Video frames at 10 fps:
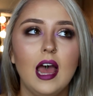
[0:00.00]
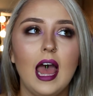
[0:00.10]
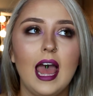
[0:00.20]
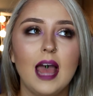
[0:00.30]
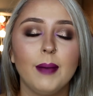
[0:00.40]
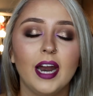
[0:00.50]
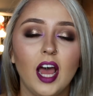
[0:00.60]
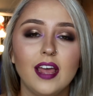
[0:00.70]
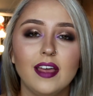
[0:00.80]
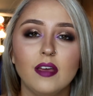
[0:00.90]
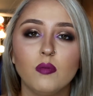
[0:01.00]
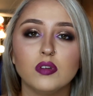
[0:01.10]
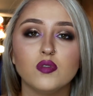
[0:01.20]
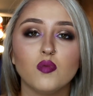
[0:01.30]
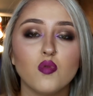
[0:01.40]
and I
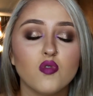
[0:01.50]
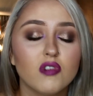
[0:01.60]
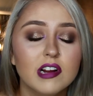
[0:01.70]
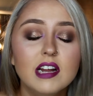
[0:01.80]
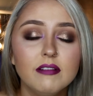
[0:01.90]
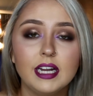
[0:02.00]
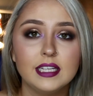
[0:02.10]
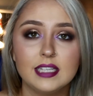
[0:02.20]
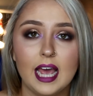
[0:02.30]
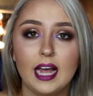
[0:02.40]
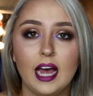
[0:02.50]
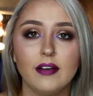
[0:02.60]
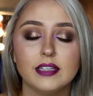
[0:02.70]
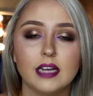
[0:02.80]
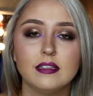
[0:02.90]
was really sick. I
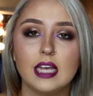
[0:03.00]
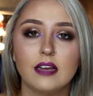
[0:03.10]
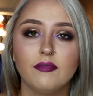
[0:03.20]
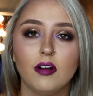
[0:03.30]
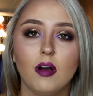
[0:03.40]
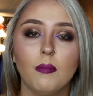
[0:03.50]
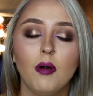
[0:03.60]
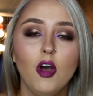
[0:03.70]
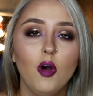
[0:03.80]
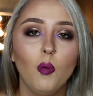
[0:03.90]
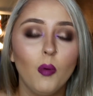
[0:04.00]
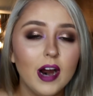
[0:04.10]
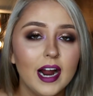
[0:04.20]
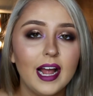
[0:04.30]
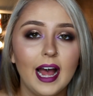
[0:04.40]
was out sick from
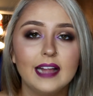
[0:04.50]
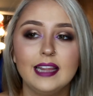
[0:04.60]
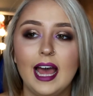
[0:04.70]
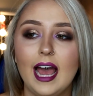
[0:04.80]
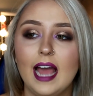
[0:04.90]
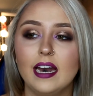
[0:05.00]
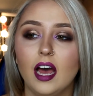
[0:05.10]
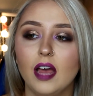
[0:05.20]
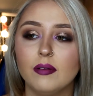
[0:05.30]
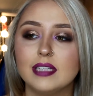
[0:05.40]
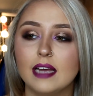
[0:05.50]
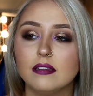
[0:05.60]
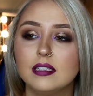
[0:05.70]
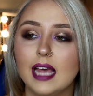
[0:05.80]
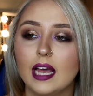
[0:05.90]
work, and then I was out
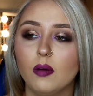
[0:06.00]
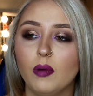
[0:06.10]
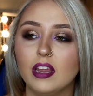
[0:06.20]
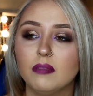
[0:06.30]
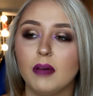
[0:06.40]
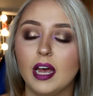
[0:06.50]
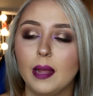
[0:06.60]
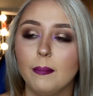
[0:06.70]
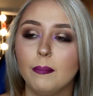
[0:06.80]
sick with my